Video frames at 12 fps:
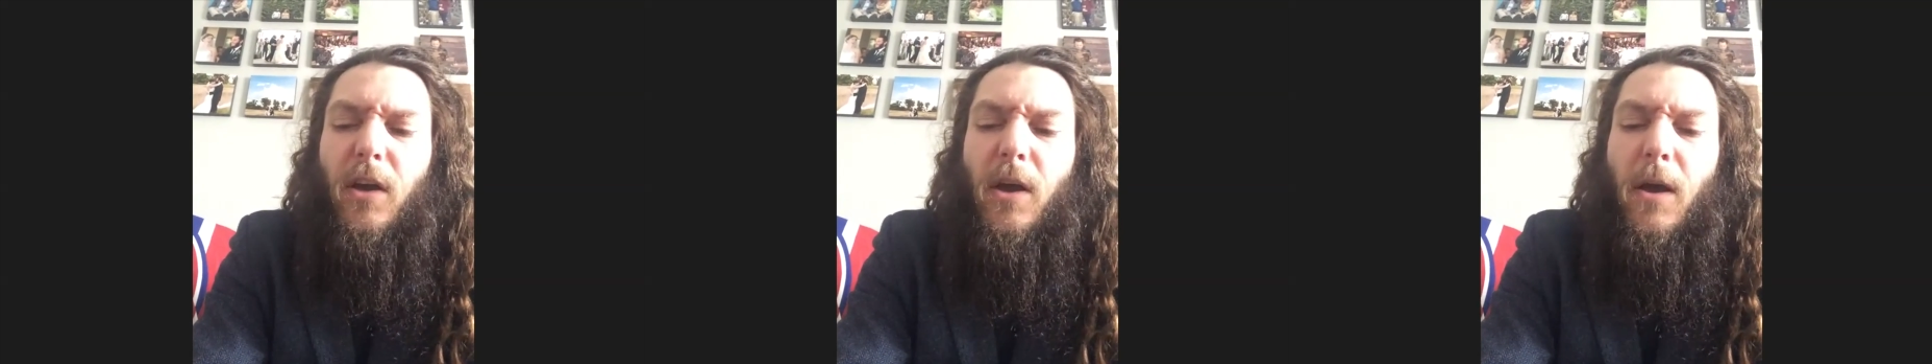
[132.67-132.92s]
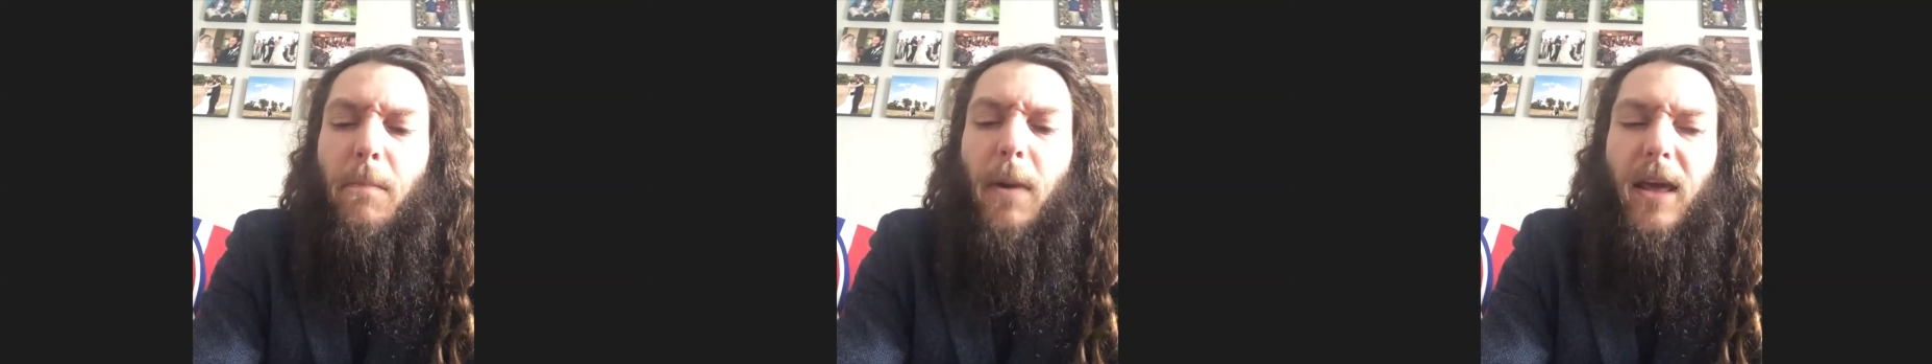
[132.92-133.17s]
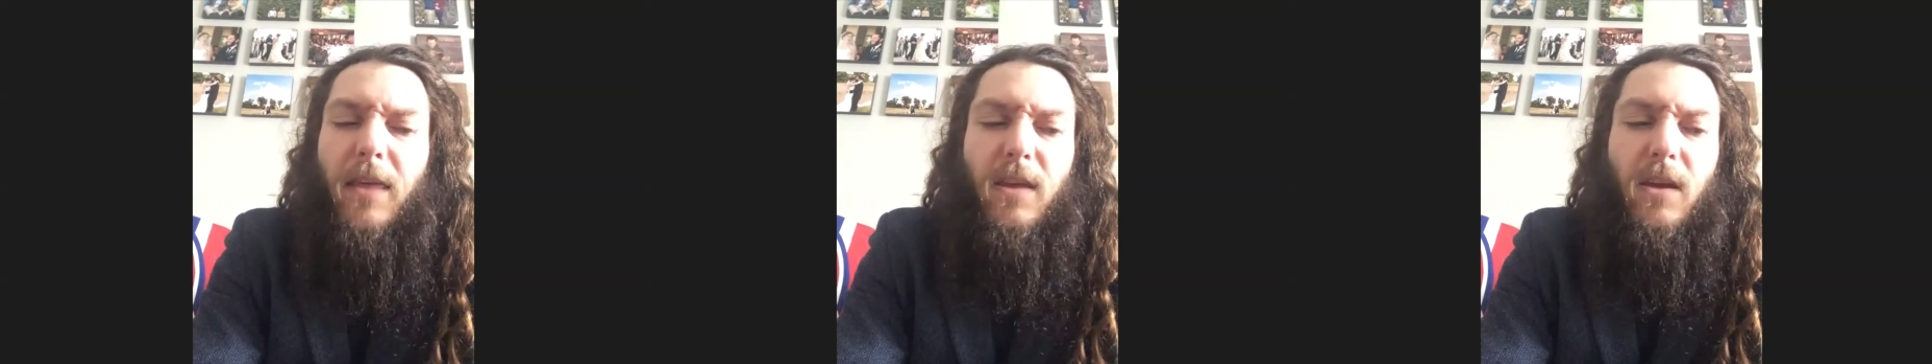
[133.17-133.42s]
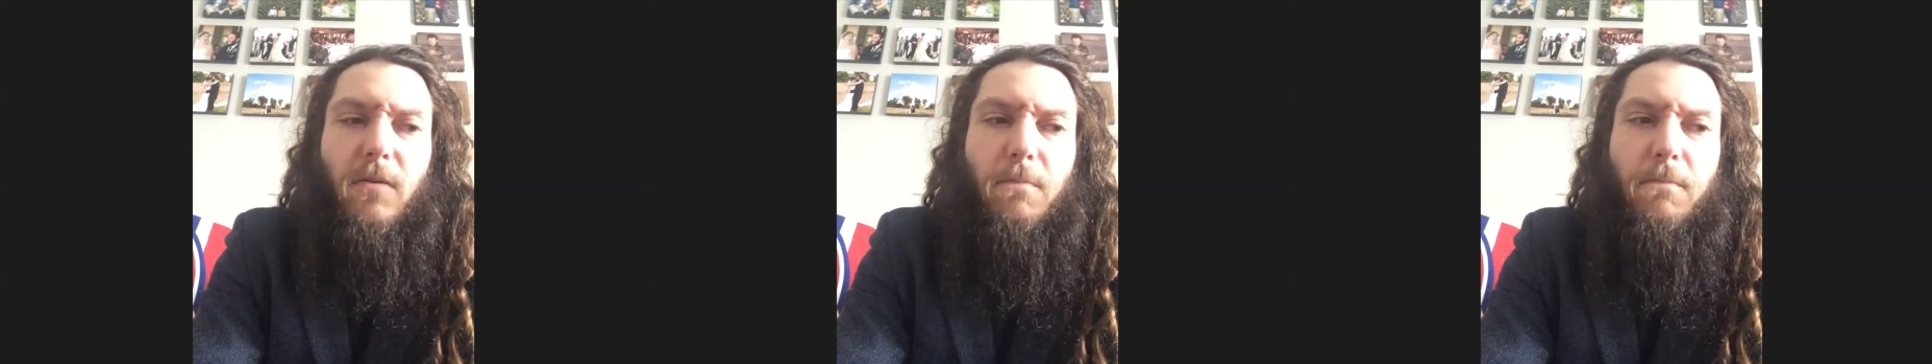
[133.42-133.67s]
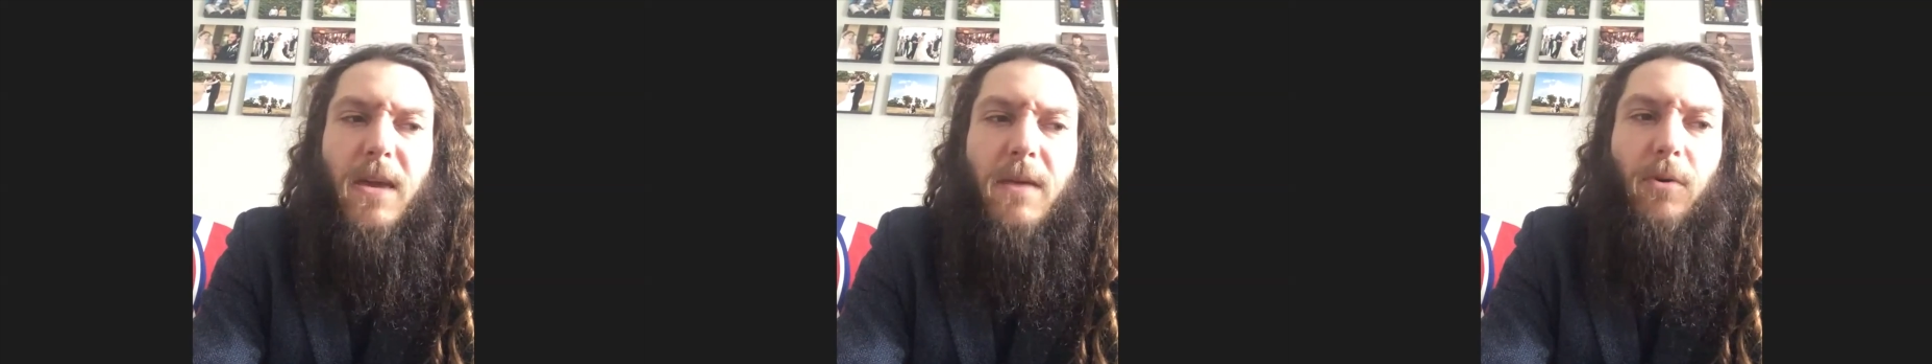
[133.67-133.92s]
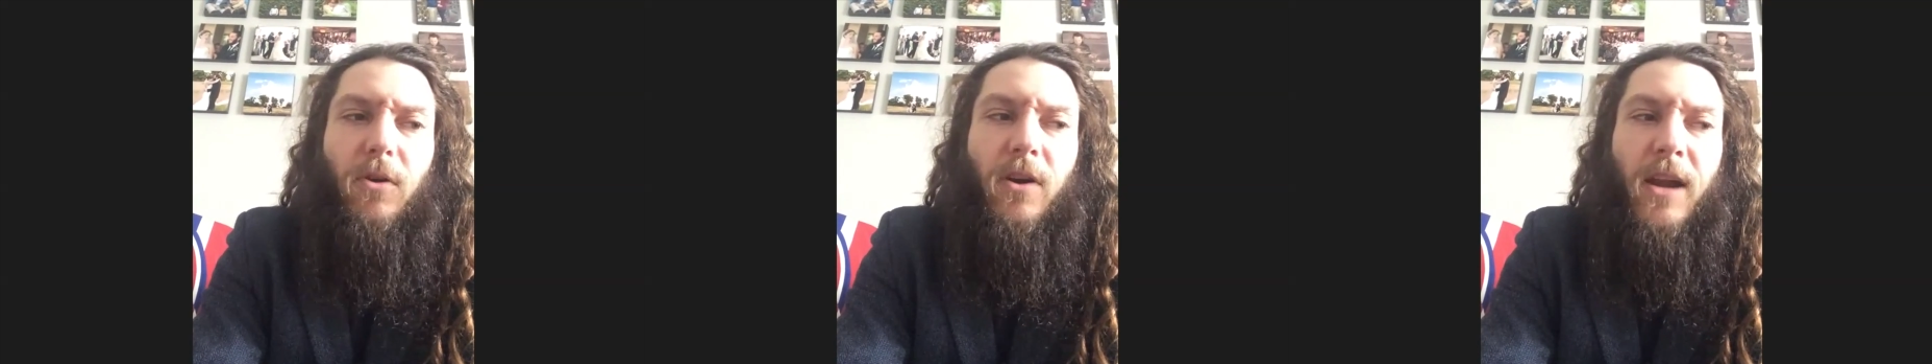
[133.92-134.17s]
but i think
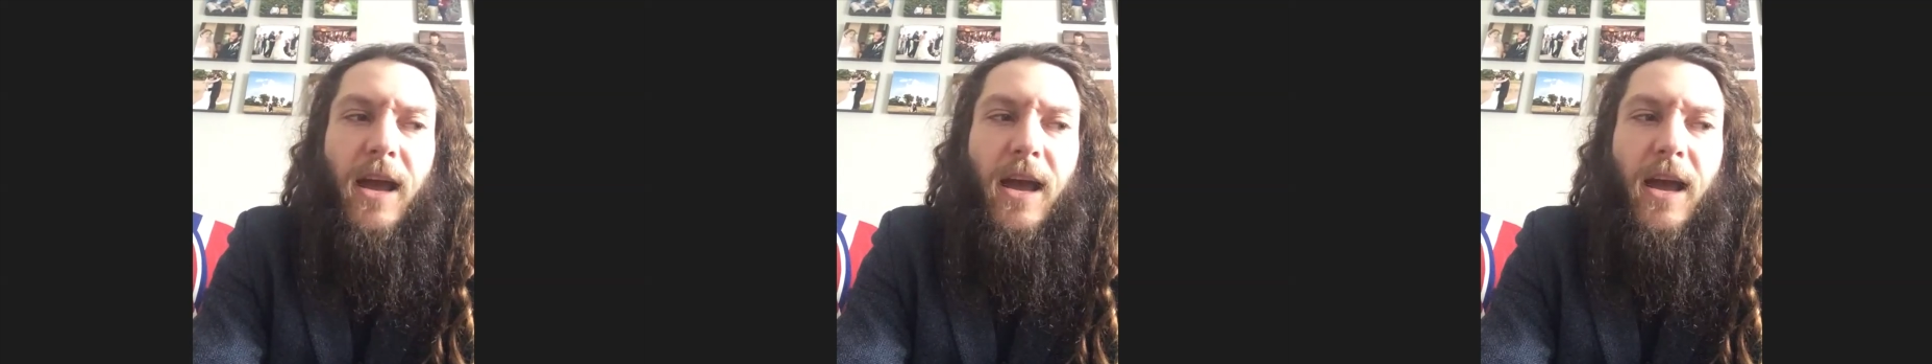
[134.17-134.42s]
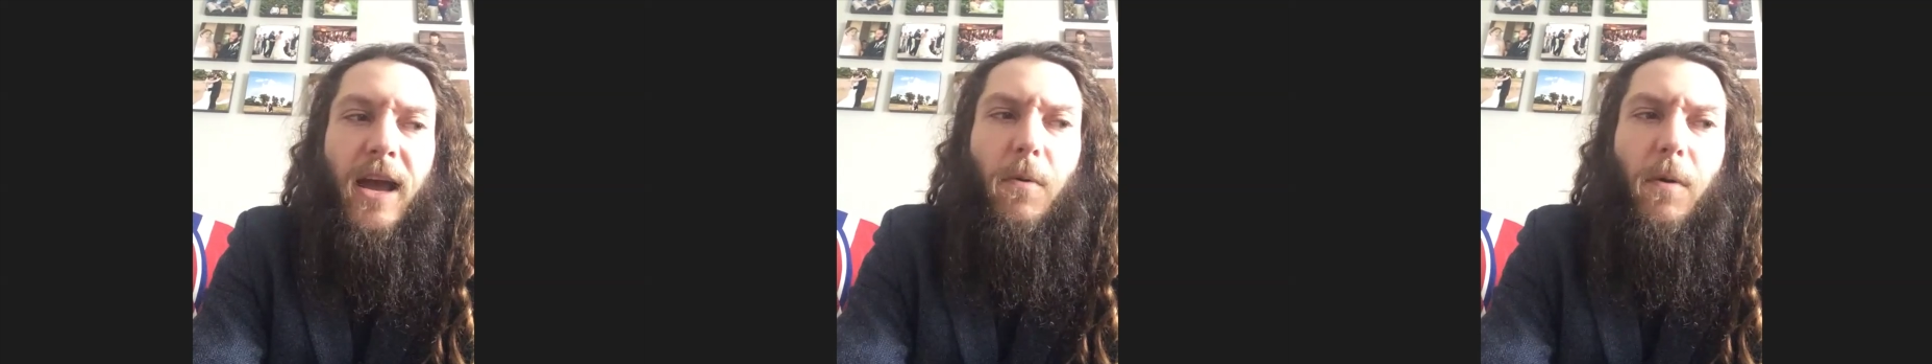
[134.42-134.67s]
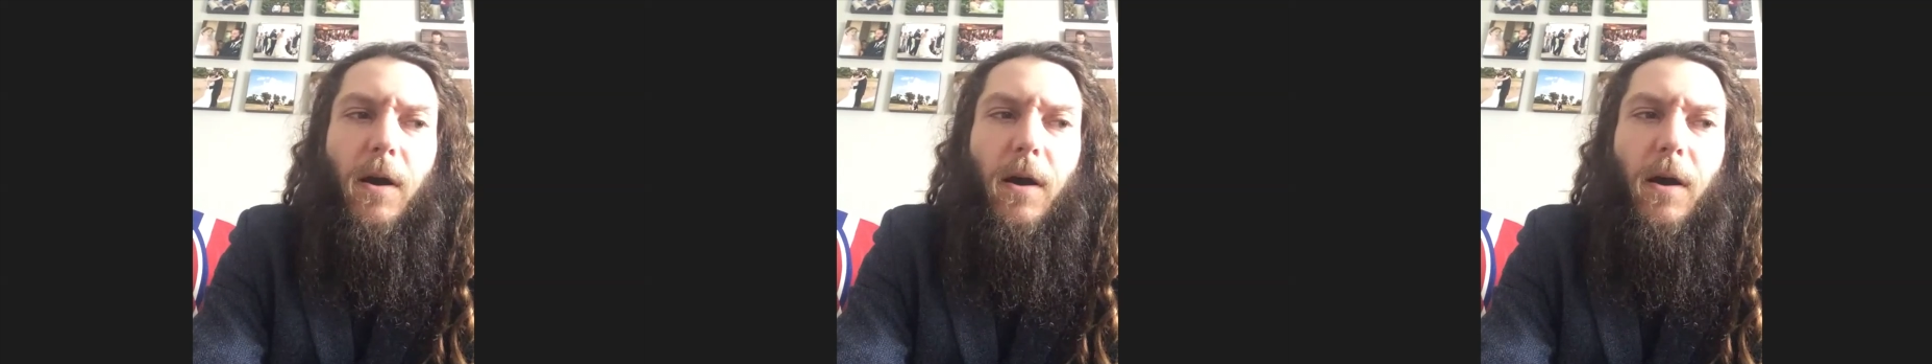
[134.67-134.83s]
people are now